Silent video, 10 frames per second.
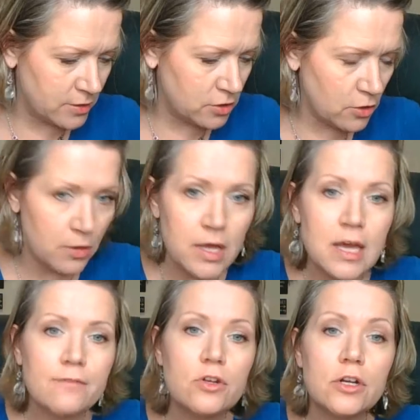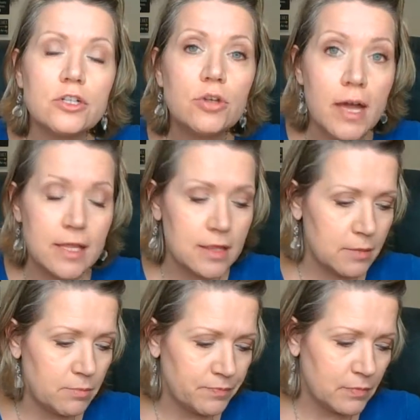So if you're going to try it,
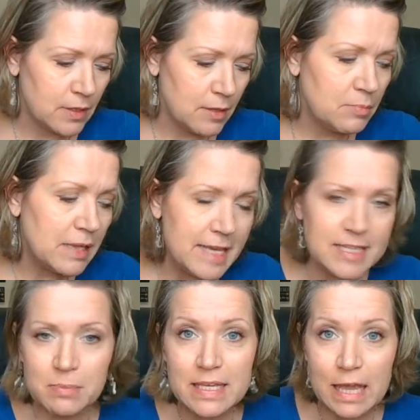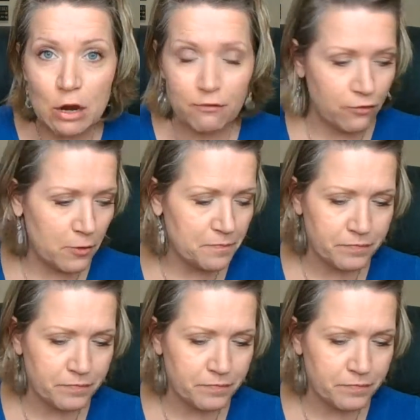then please be careful.